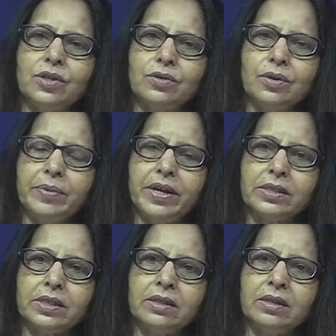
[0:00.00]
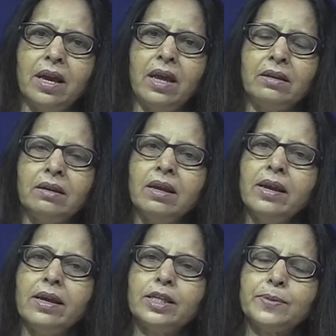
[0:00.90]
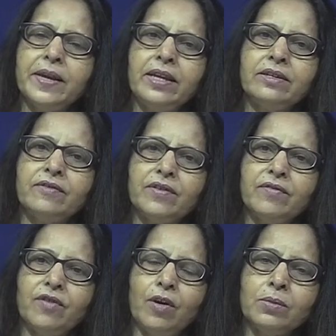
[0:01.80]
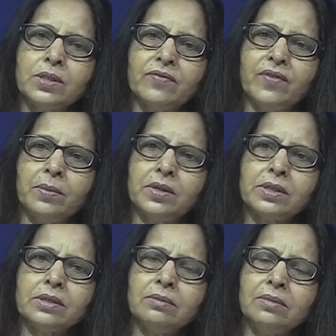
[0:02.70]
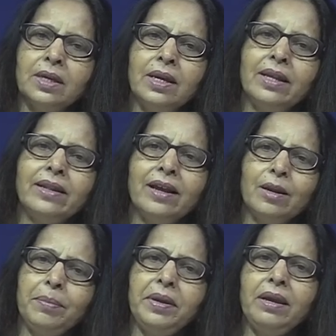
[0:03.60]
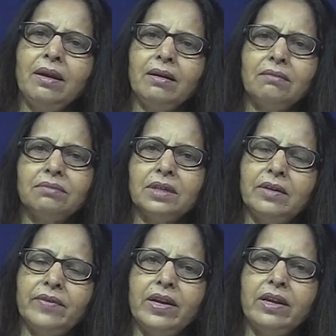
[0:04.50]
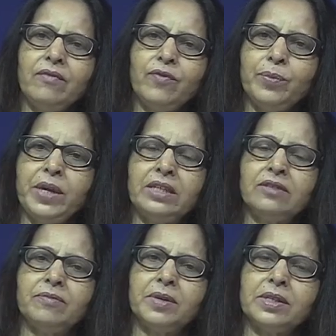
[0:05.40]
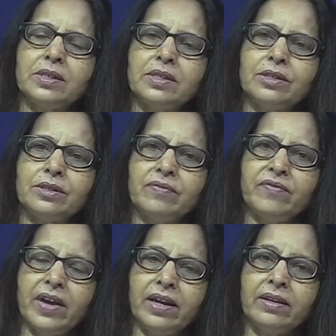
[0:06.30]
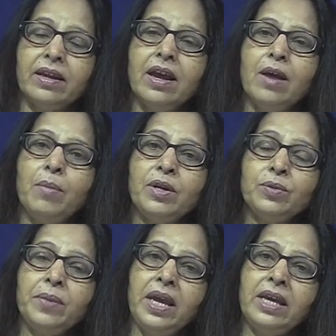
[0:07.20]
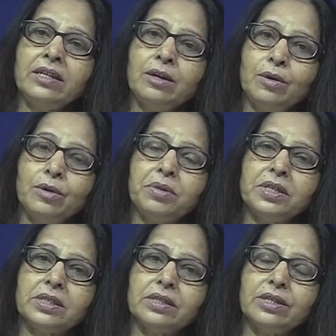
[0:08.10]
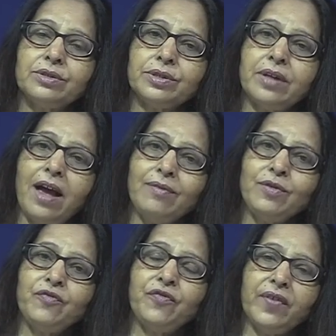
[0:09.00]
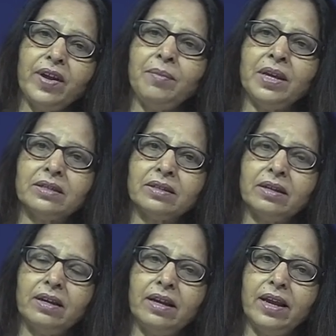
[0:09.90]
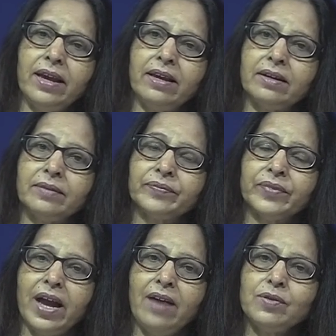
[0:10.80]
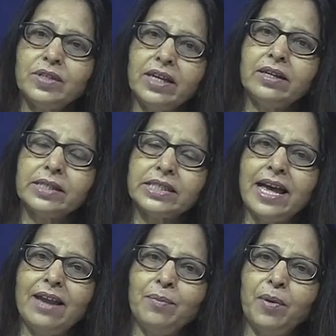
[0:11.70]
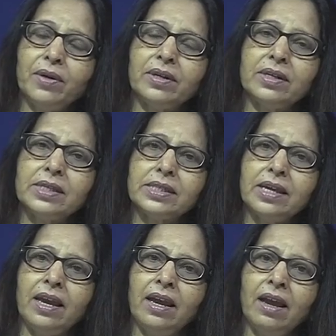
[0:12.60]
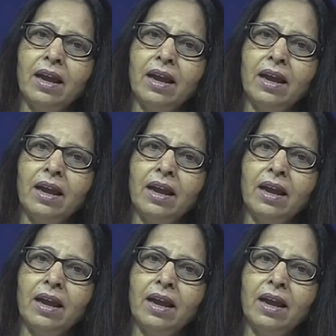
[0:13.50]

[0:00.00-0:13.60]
to the present and explain different forms of feminism. That would be a very informative presentation, fine. But to make it a good presentation, I have to frame it, like I have to take a standpoint and say,